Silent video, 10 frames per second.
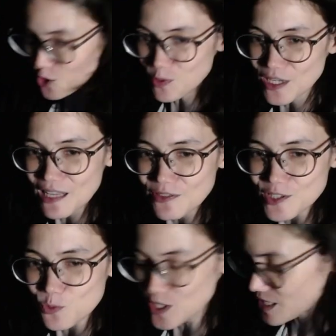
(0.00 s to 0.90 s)
to open it at
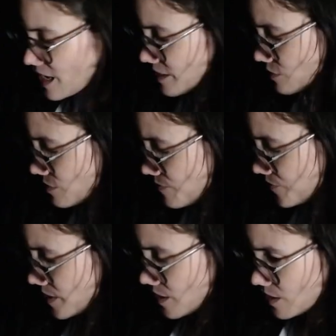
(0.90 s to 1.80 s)
this weird angle.
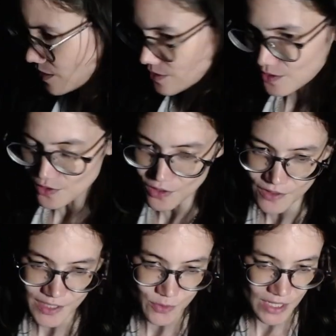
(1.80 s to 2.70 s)
Oh,
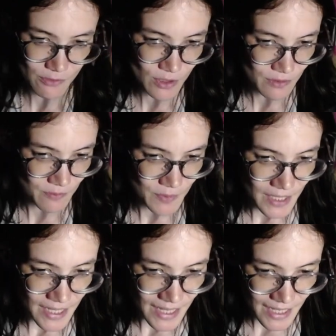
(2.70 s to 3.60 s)
that's right. I've got to
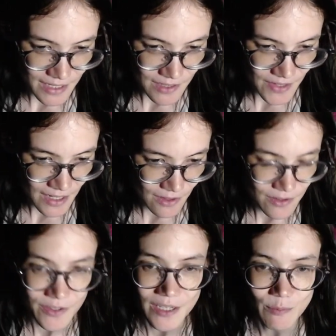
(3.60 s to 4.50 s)
edit that
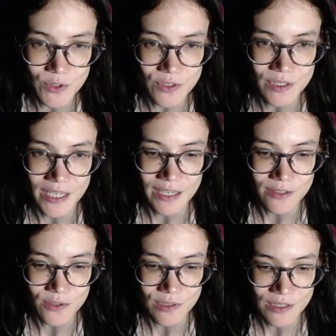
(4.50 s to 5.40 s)
other thing. I'm just going to
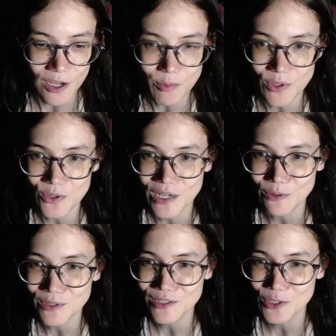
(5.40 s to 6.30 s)
cancel an upload I
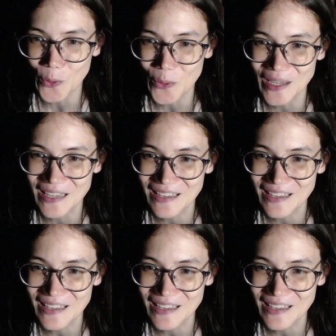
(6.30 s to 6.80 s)
was doing.